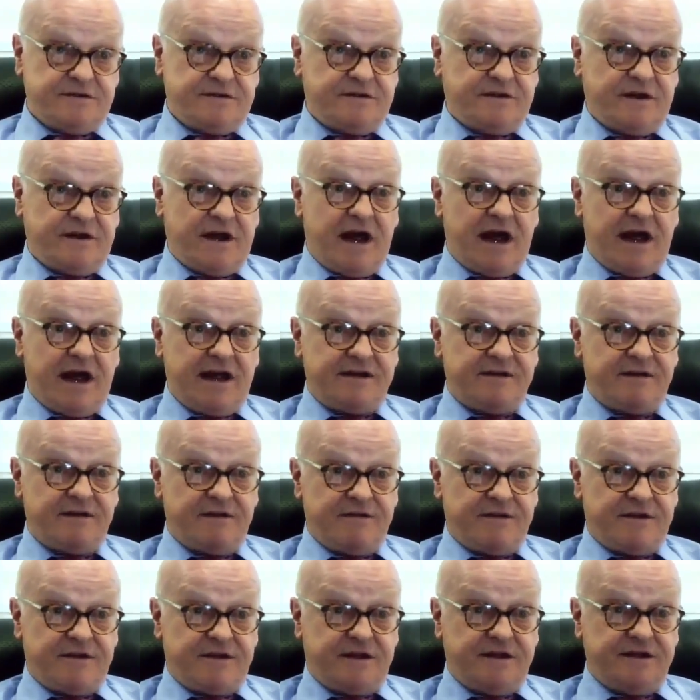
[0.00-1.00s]
uh, at
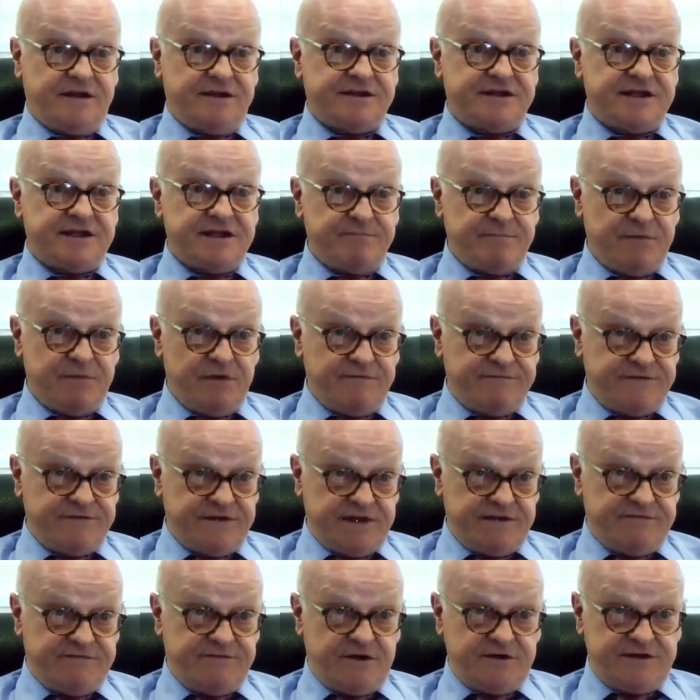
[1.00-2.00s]
the tip
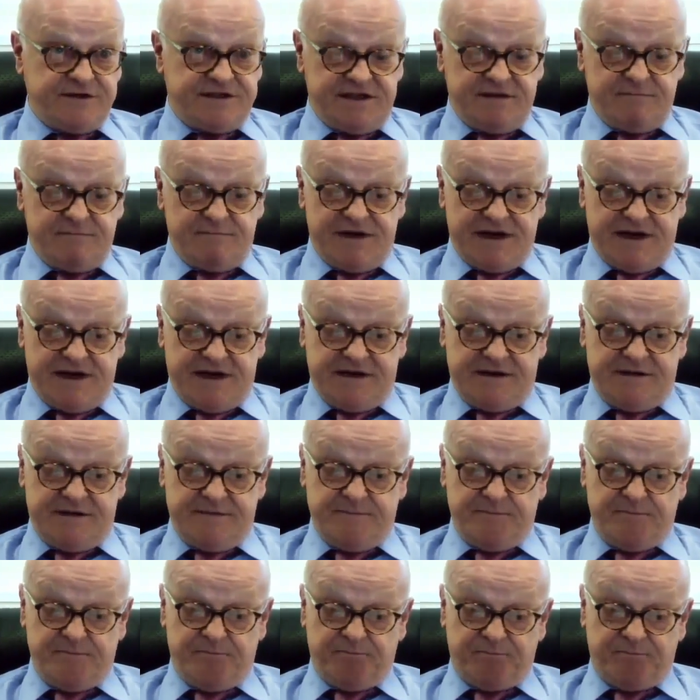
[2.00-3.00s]
of the advancing blade.